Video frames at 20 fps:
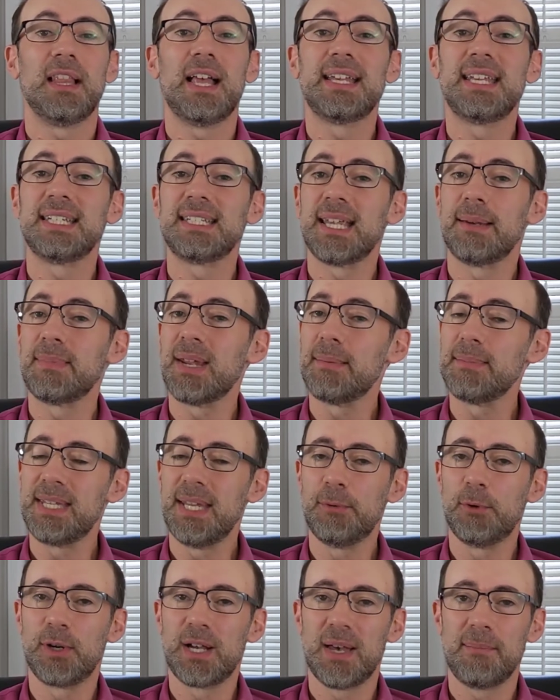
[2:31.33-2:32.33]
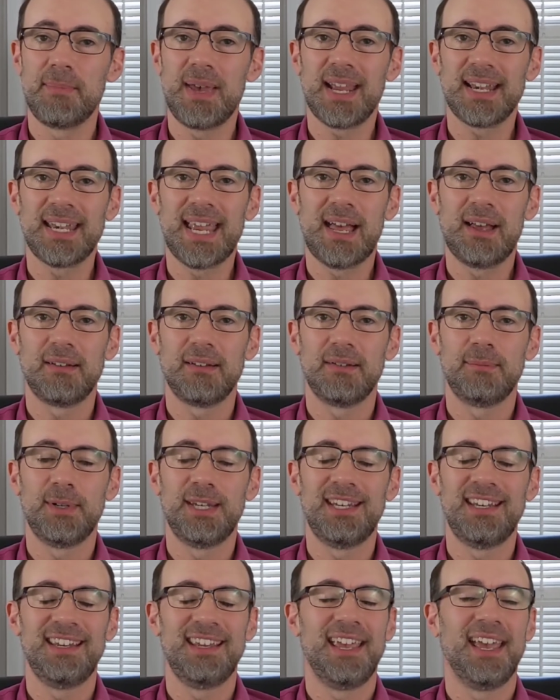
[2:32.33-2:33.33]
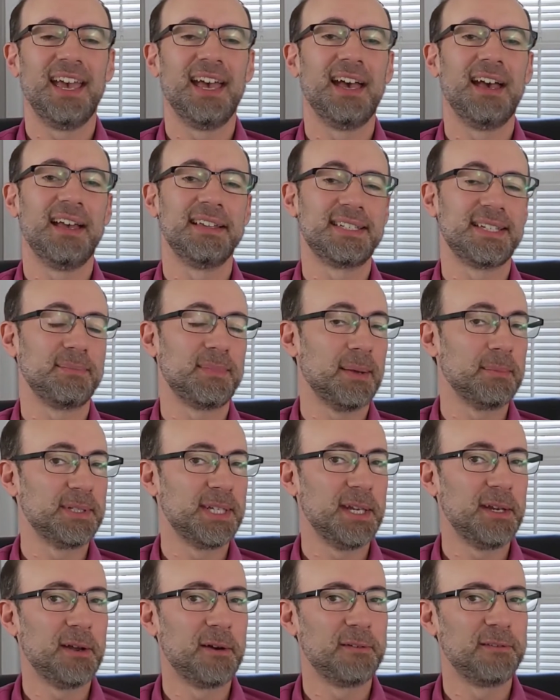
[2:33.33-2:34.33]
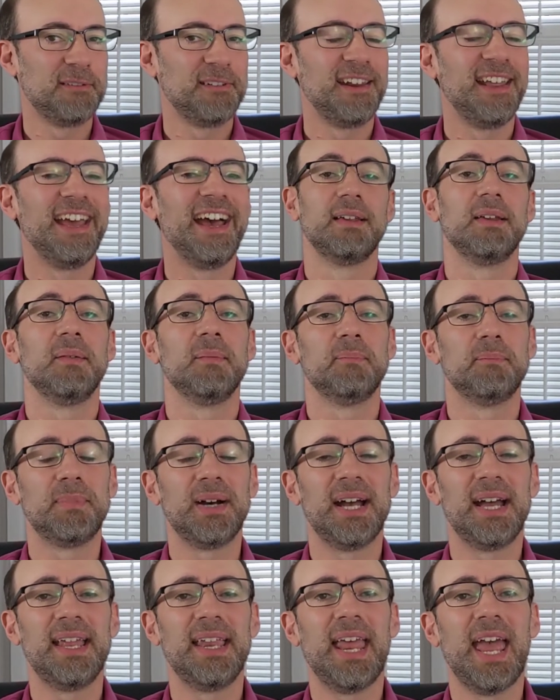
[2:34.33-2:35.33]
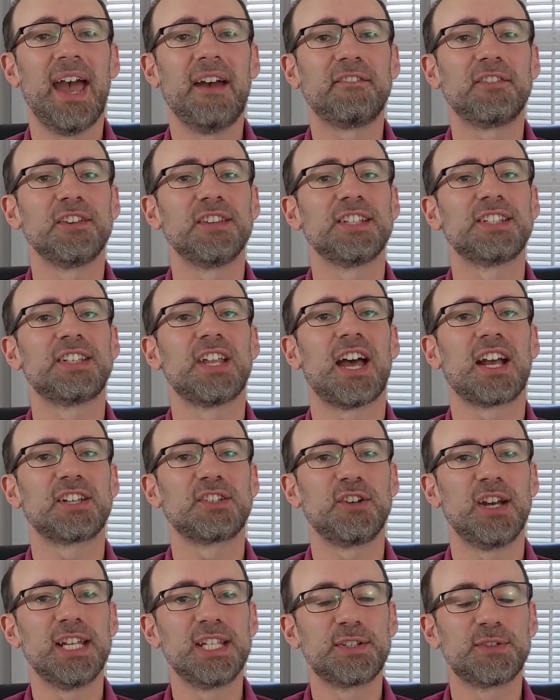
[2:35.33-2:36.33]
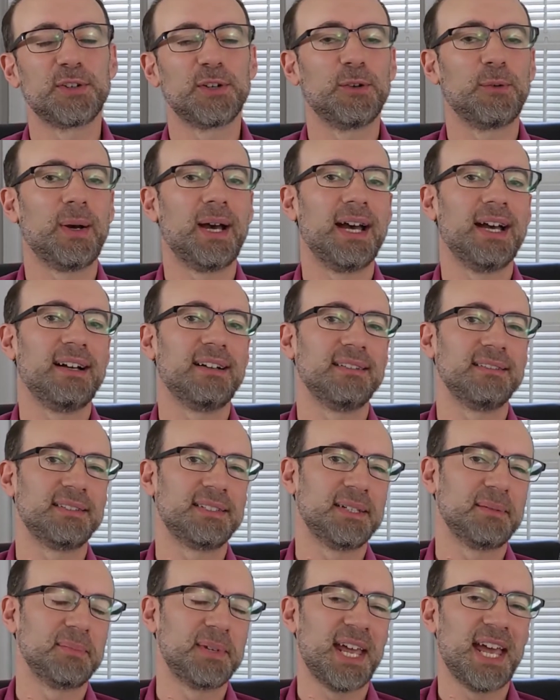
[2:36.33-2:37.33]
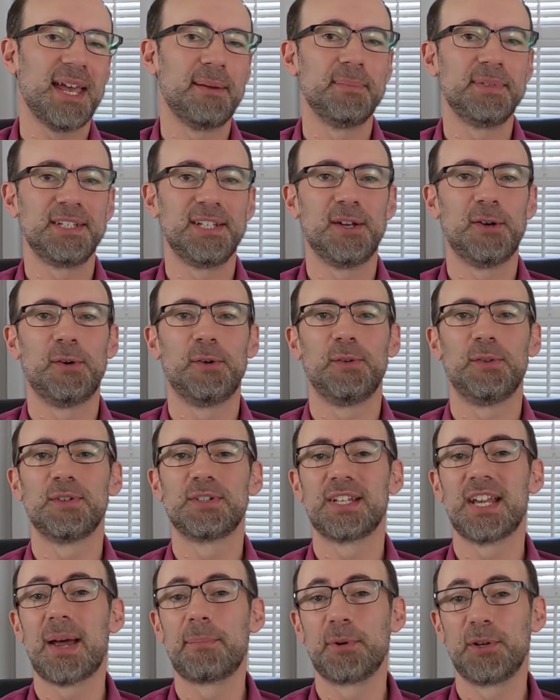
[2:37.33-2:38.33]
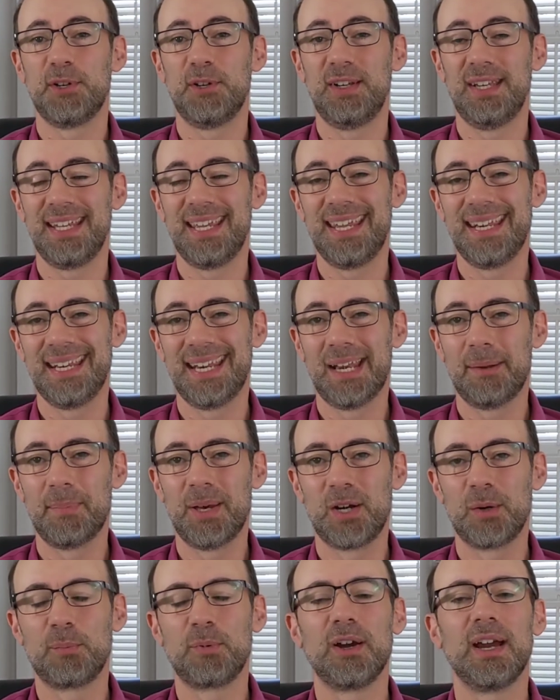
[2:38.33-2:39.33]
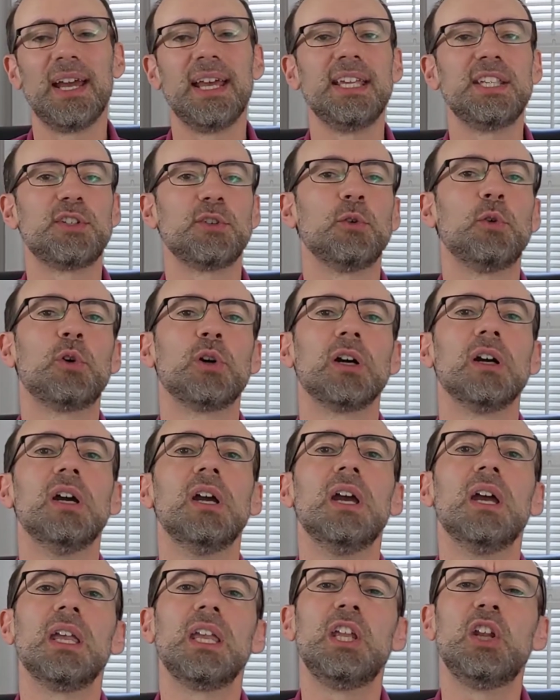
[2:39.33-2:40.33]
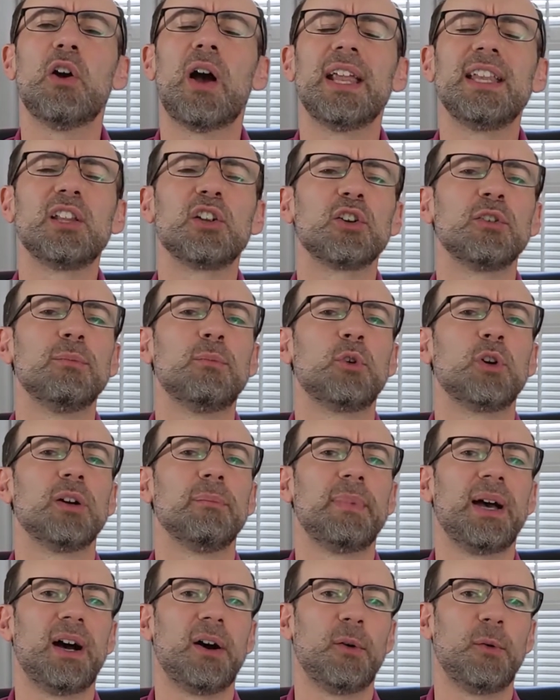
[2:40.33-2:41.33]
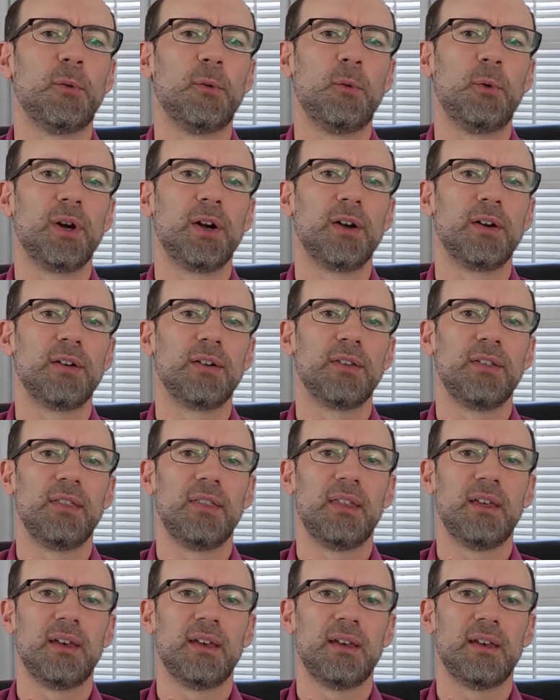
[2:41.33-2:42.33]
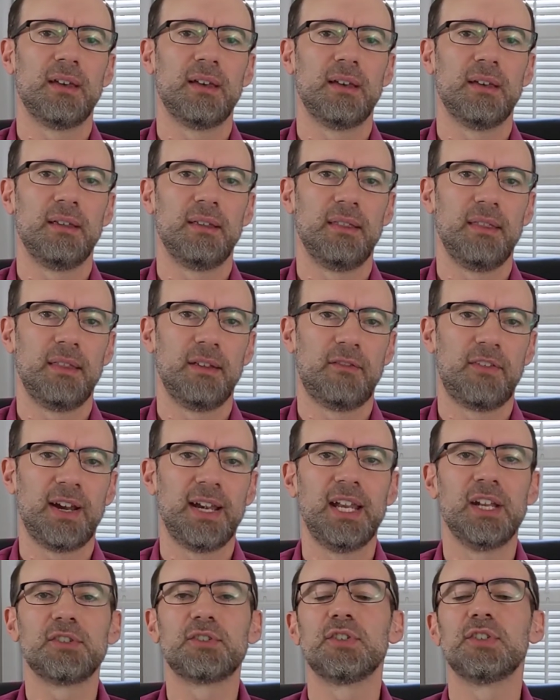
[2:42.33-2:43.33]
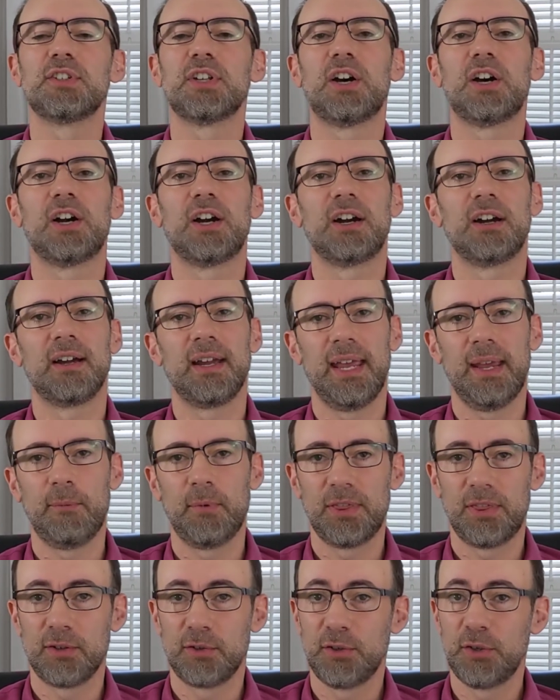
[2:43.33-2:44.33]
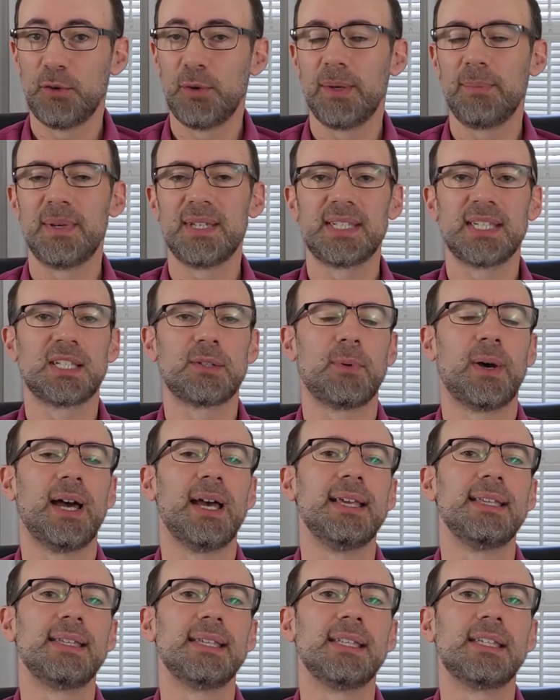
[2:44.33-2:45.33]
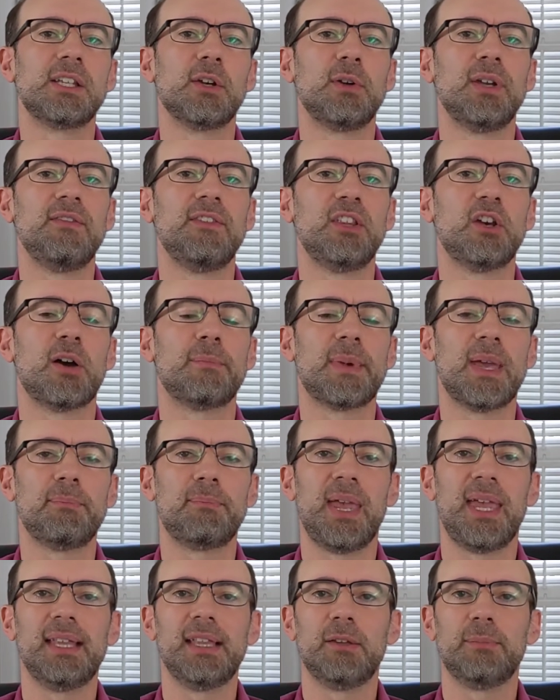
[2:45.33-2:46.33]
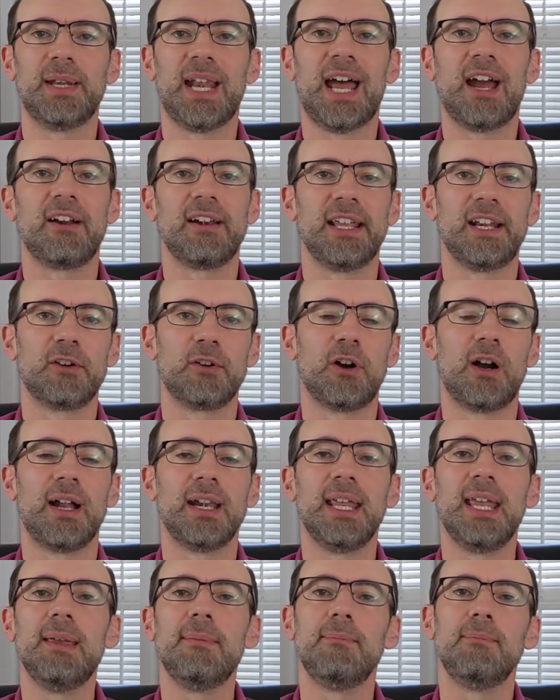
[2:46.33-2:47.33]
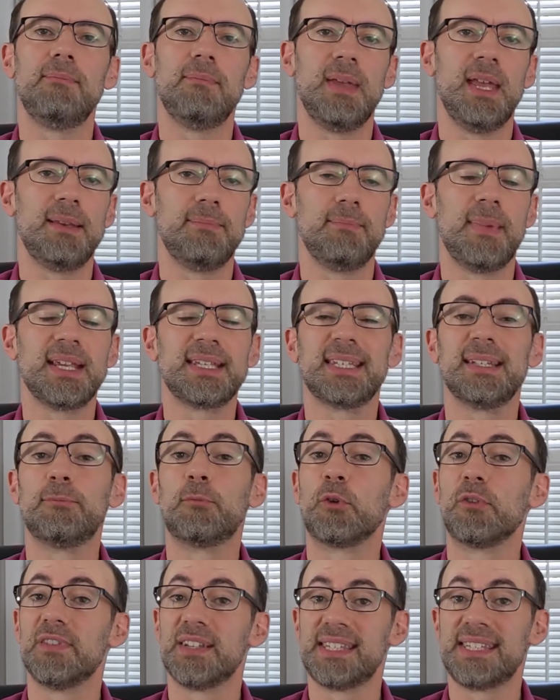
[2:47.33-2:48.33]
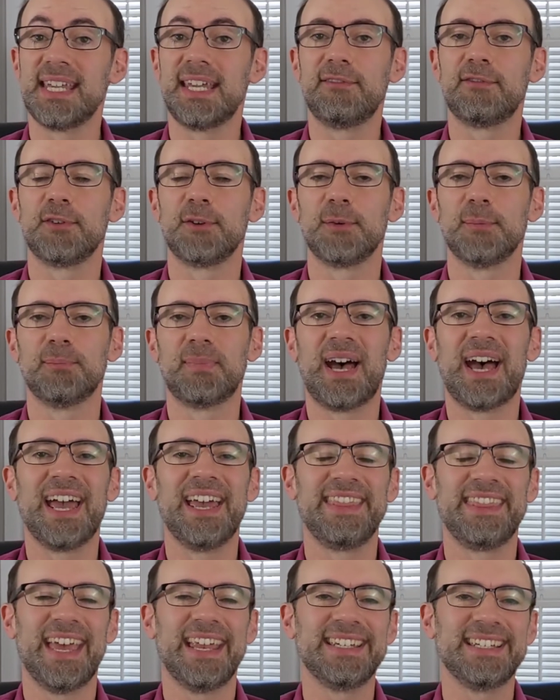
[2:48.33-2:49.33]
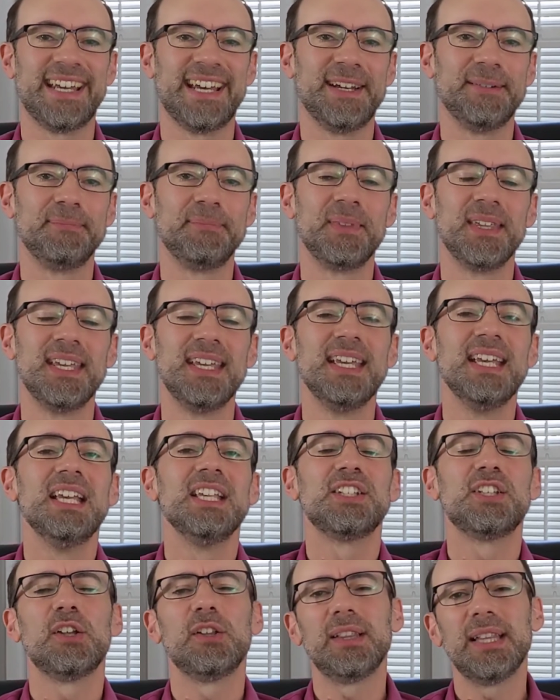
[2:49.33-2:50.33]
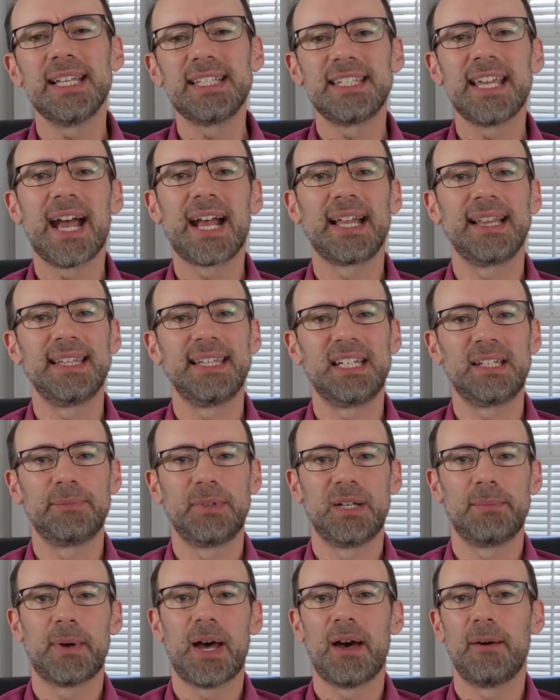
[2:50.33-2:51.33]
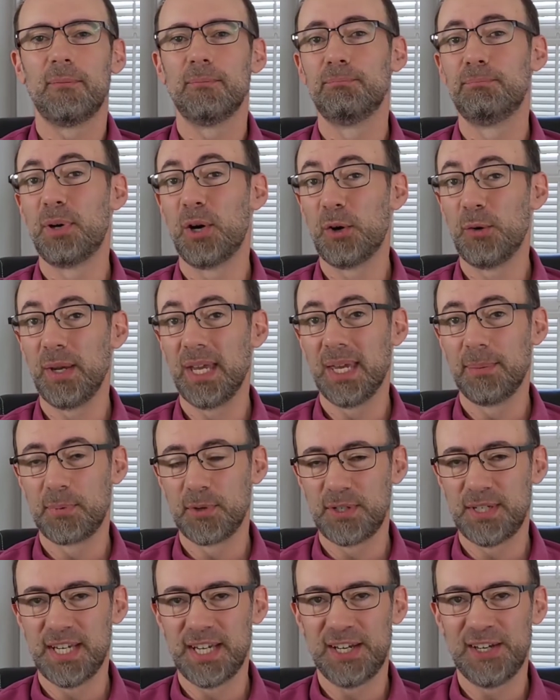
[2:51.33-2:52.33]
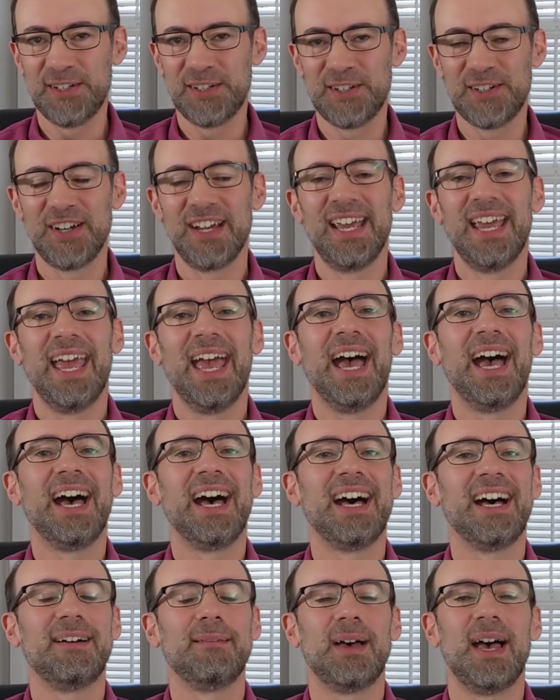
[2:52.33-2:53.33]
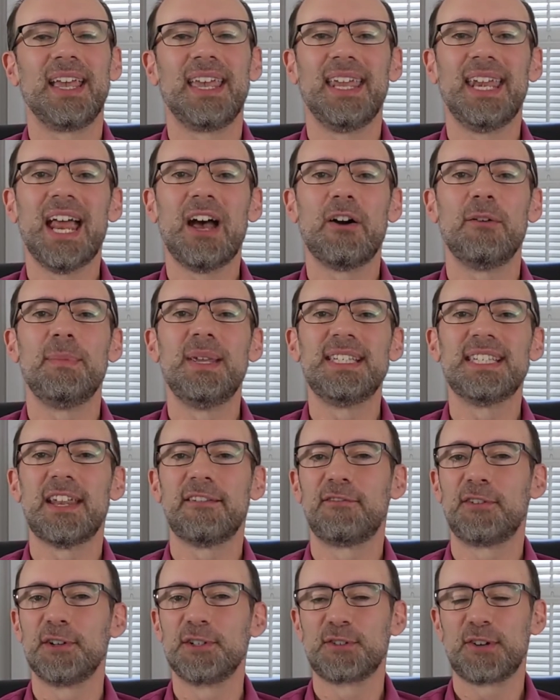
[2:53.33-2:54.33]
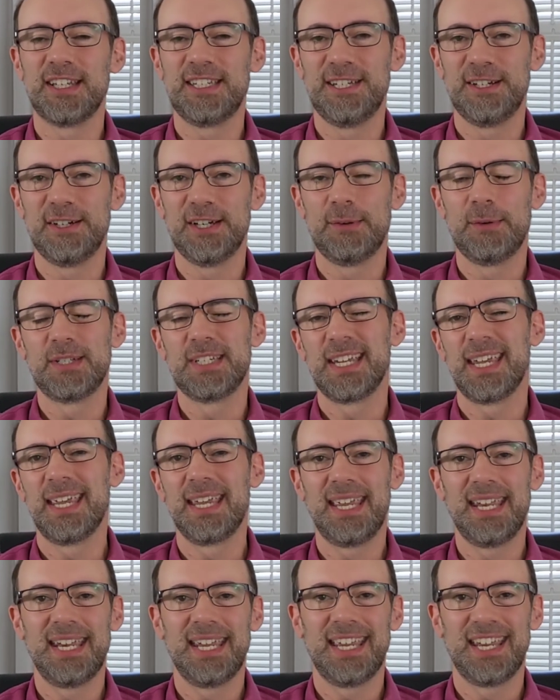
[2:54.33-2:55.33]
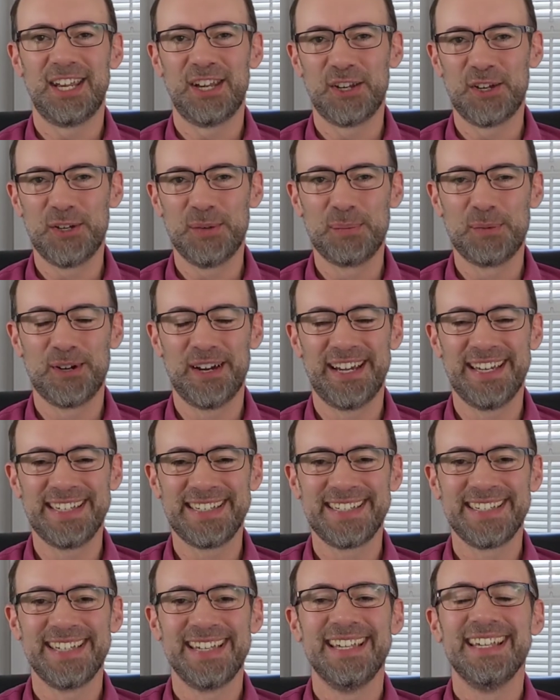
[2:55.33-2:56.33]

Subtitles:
Sometimes they will come back down to me. Sometimes they don't. But after the stock trades for a while, sometimes, there's an opportunity to get it at a better price, or, I learn more about where the financials are and what they're doing business-wise. And so even though I might pay a little bit higher later on, it makes it more of a safer buy at that time. So let's talk a little bit about Boeing in particular. Again, how it meets that first criteria, which again, getting it at a good price.